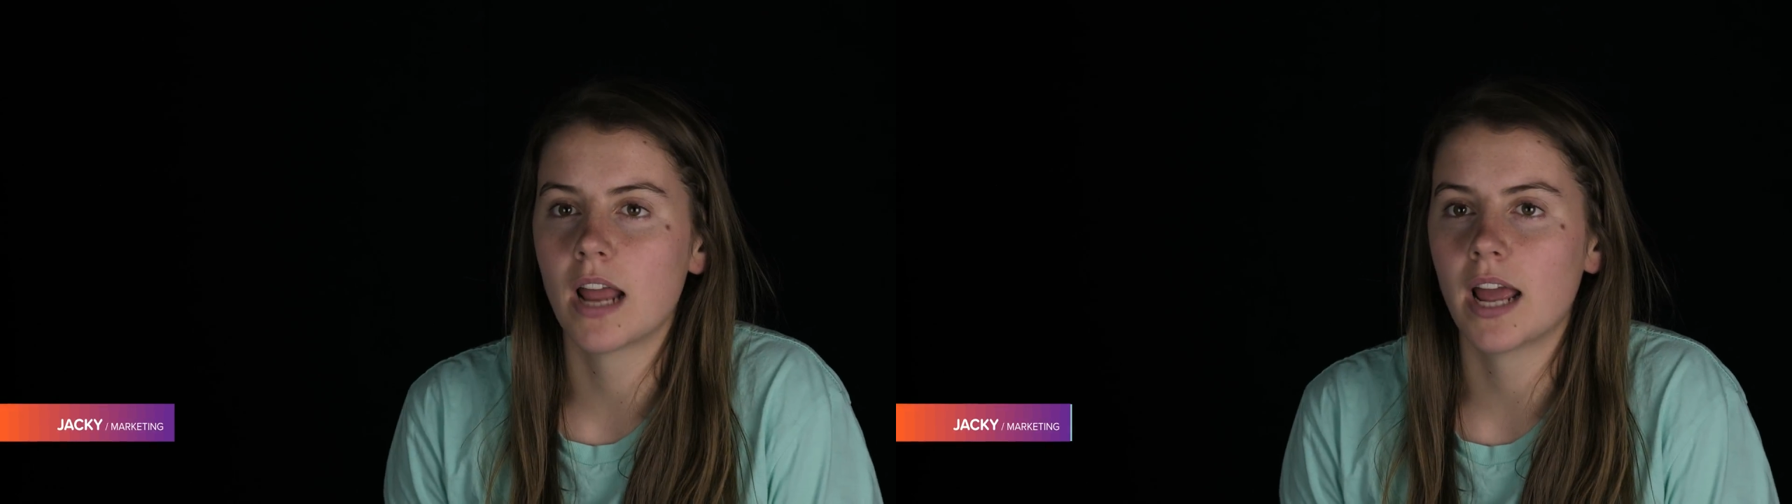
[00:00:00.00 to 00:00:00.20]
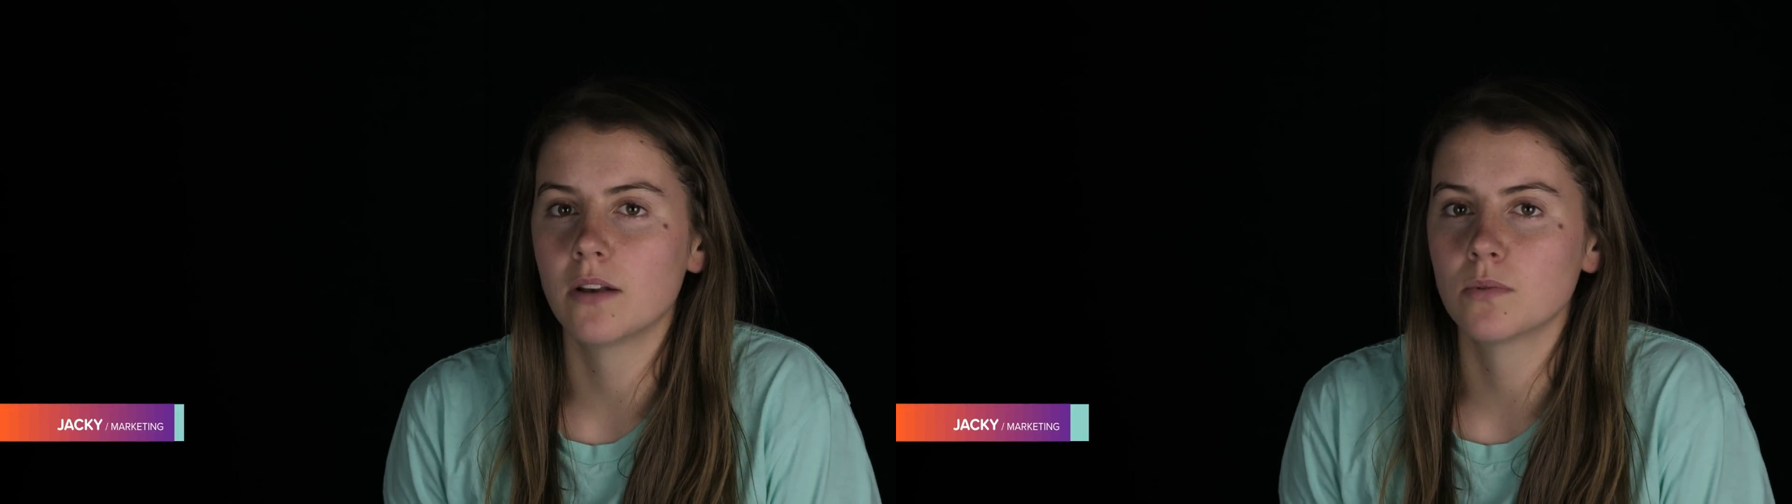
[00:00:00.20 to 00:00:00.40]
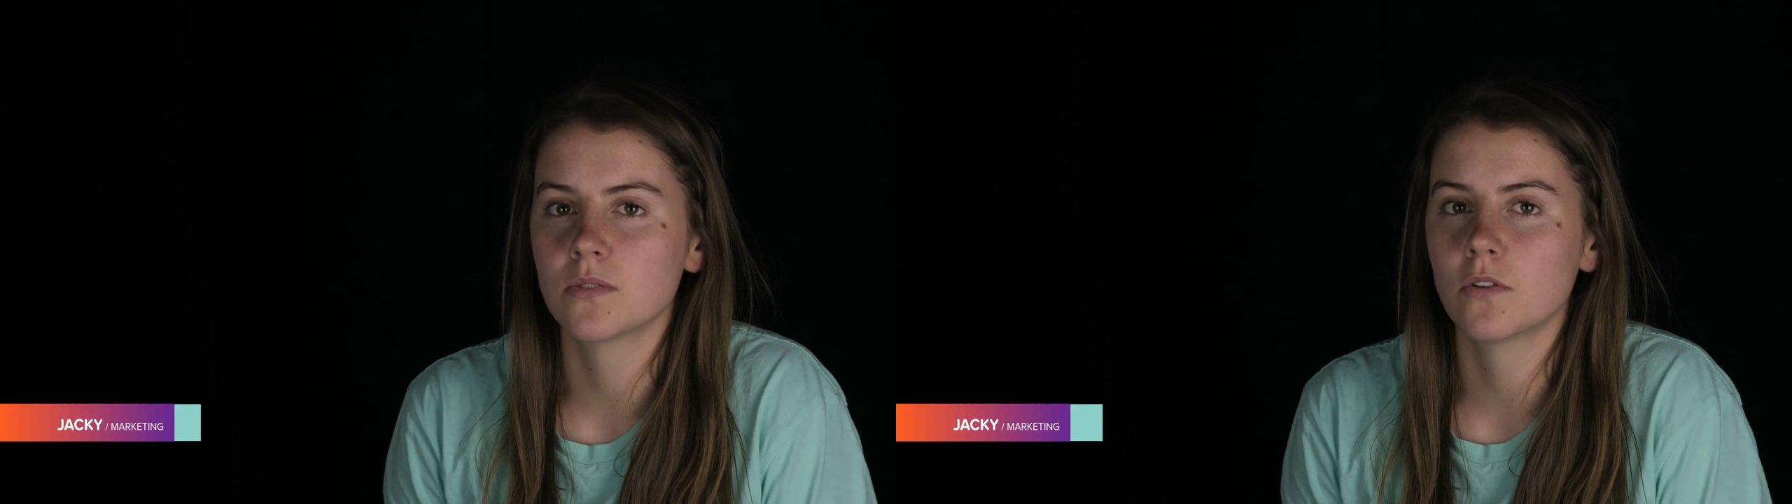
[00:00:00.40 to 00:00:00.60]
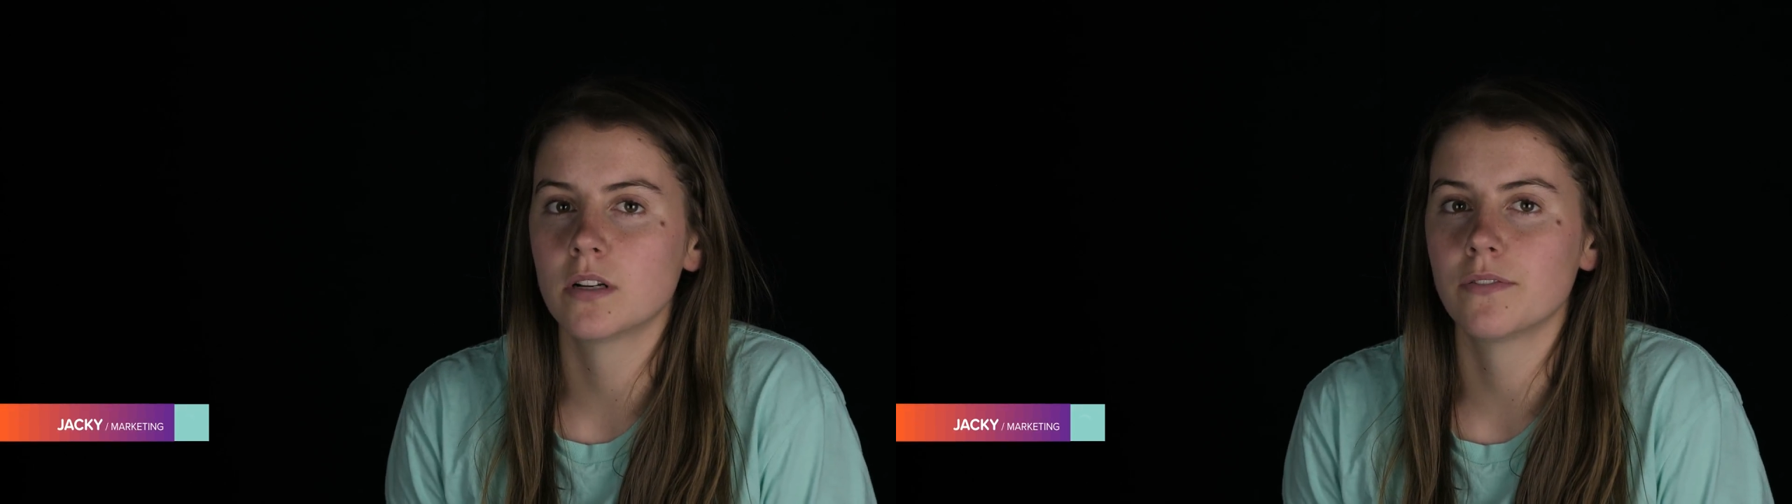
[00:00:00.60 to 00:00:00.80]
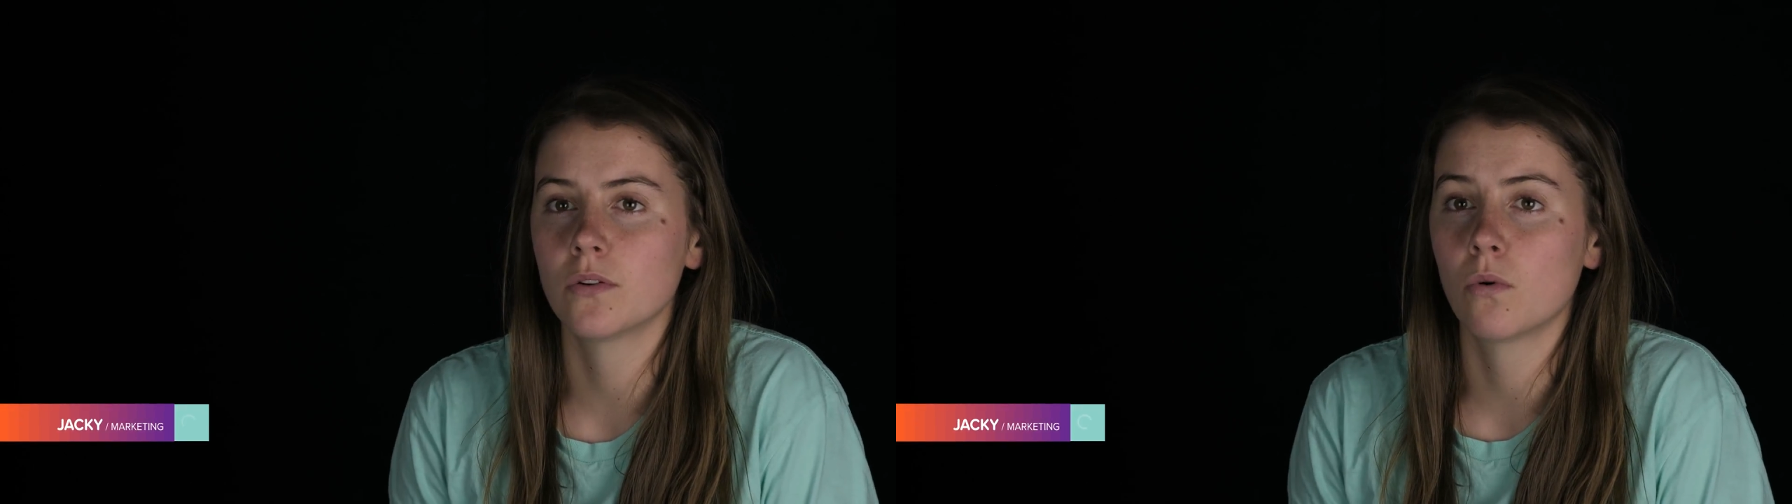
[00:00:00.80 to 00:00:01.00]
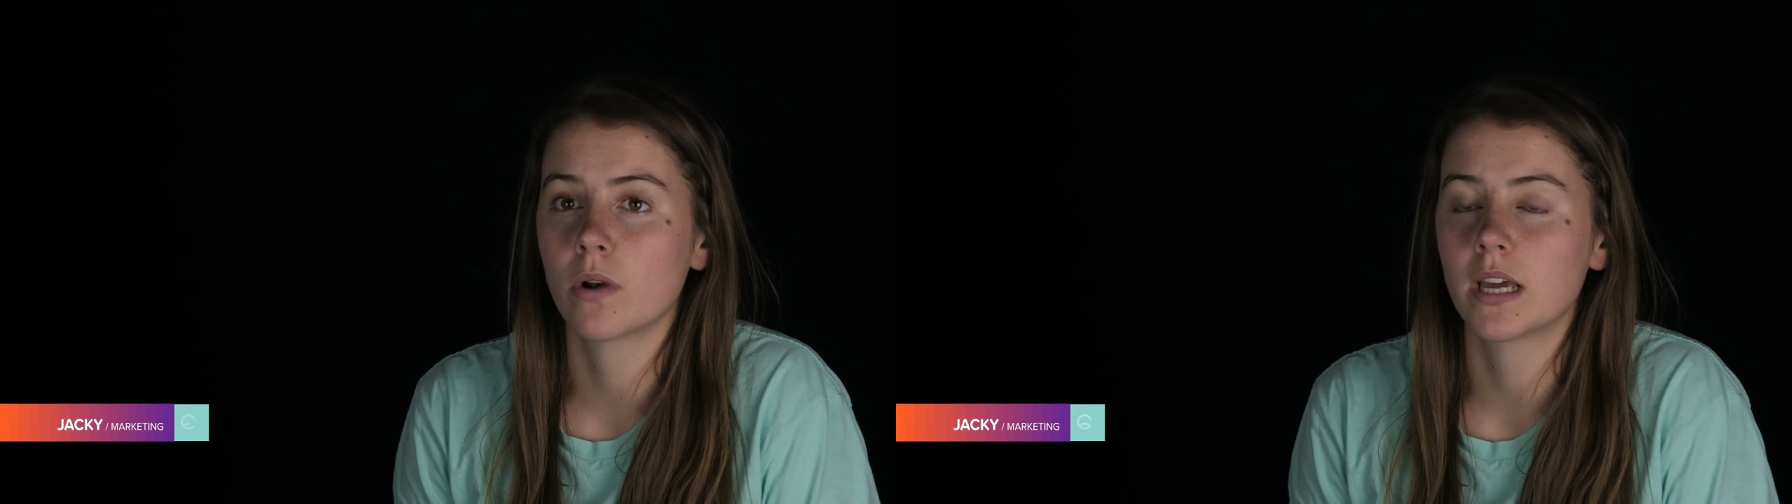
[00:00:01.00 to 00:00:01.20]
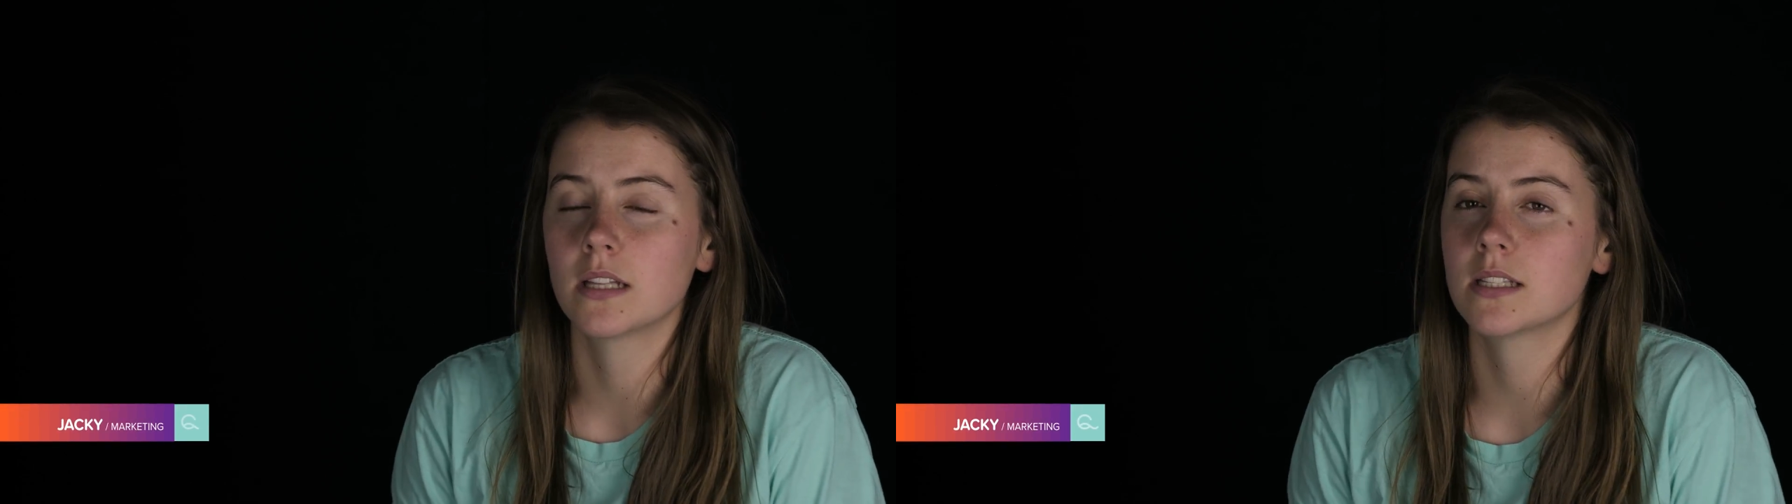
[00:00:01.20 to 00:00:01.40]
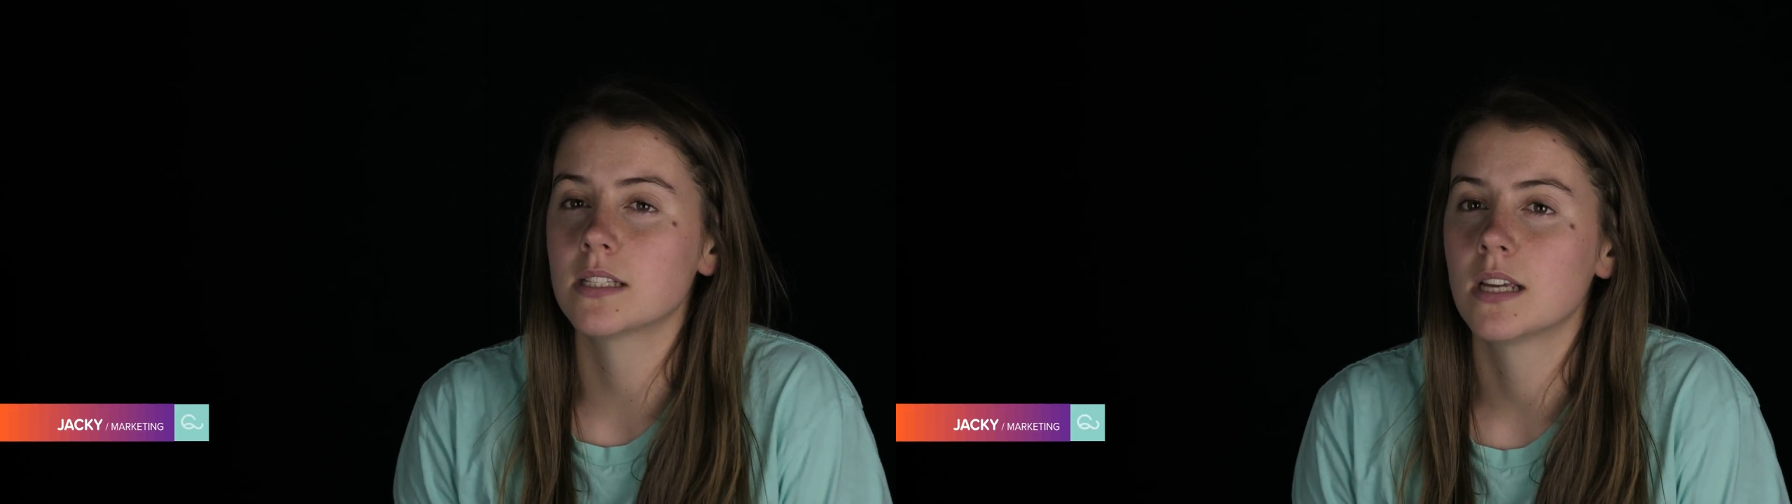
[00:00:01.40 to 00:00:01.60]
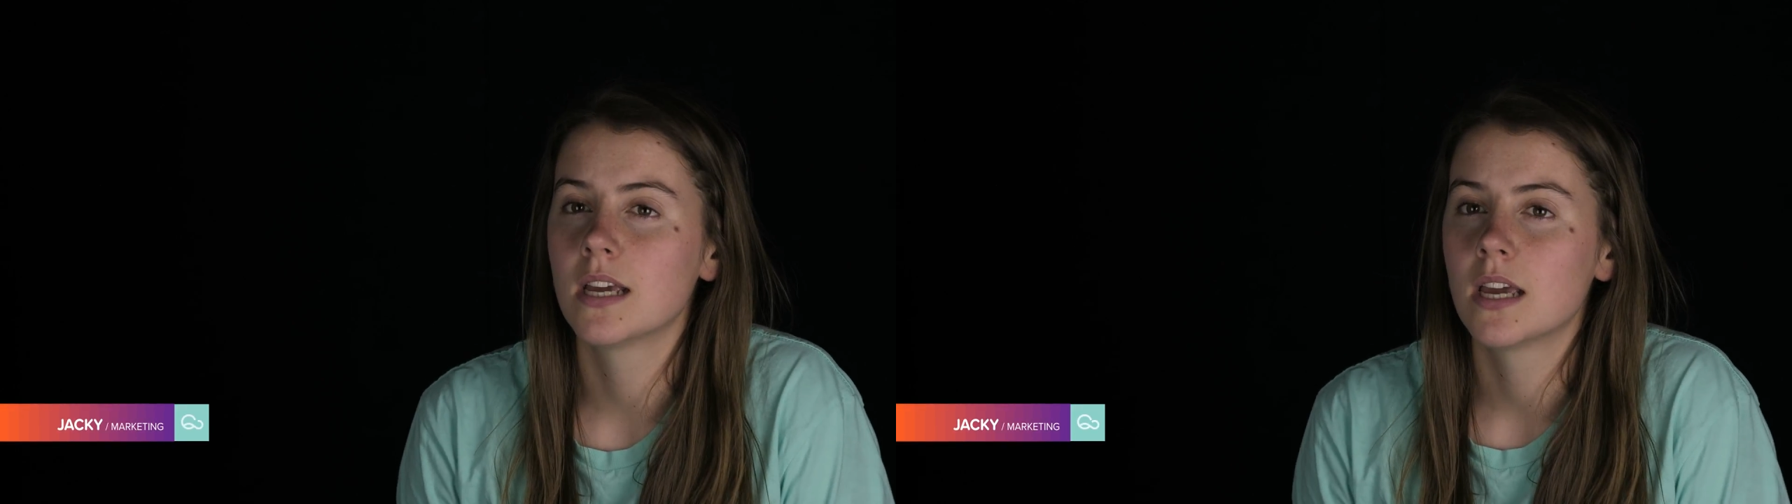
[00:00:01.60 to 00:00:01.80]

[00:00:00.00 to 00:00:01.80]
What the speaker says: and was for a different audience,